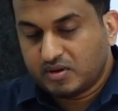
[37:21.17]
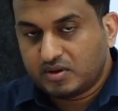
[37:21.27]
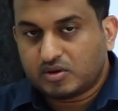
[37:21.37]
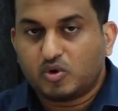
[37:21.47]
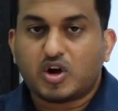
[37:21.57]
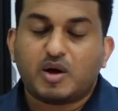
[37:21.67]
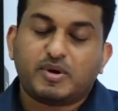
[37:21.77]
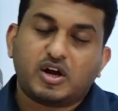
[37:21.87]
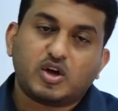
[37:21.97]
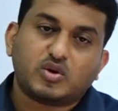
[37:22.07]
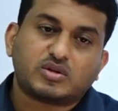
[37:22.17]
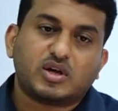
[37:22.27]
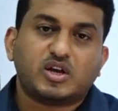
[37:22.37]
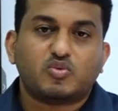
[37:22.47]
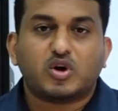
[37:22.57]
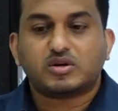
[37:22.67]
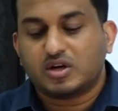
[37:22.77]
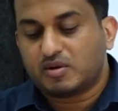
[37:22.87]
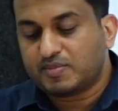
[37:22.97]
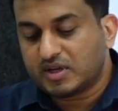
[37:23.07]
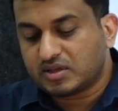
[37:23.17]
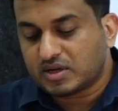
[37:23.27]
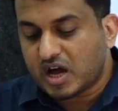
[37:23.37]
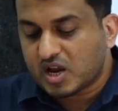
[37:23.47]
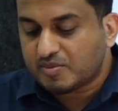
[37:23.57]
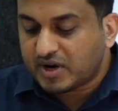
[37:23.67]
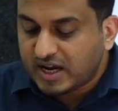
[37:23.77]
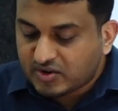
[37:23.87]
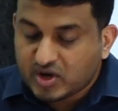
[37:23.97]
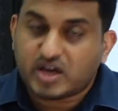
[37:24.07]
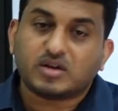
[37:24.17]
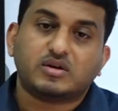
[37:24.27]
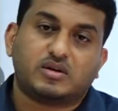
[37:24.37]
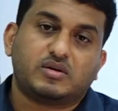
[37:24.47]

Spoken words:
So carbon dioxide, water plus carbonate ion